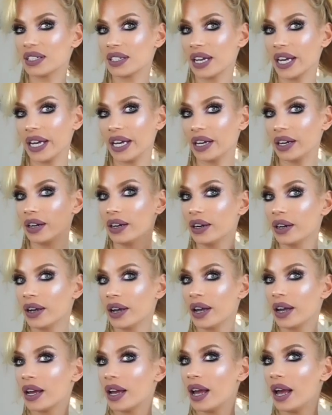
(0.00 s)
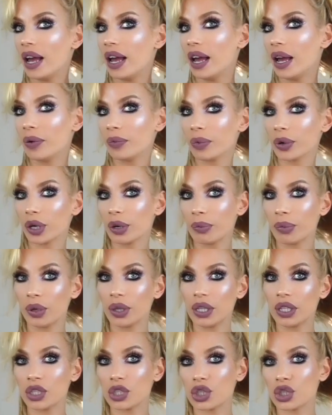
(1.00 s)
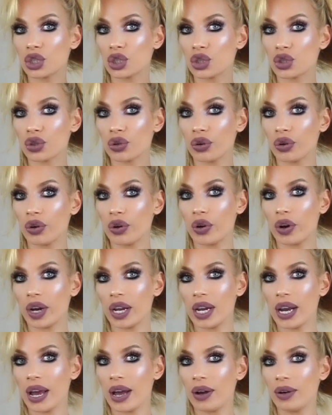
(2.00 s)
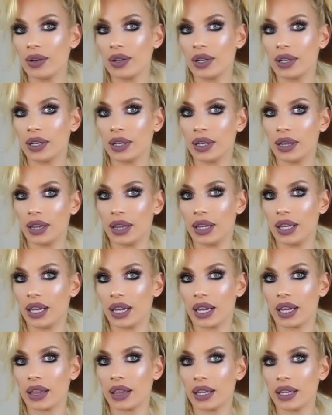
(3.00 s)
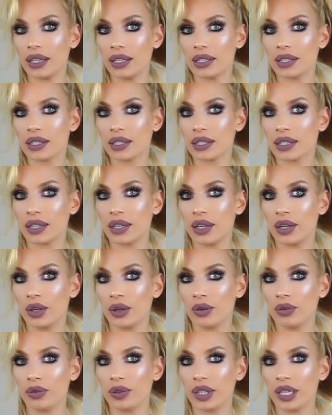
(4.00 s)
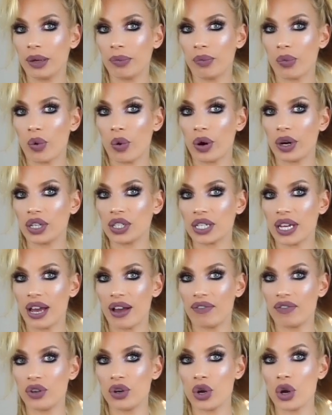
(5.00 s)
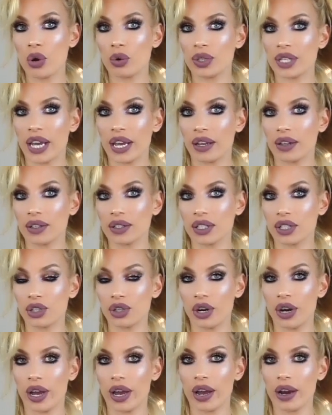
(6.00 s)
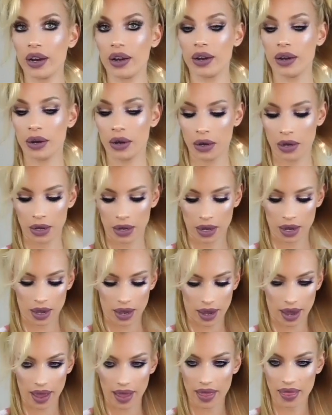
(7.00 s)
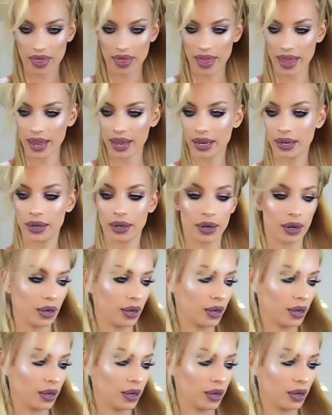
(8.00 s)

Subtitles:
hair and we're gonna pull it straight out like this. Really important to have no tangles in your hair. And then,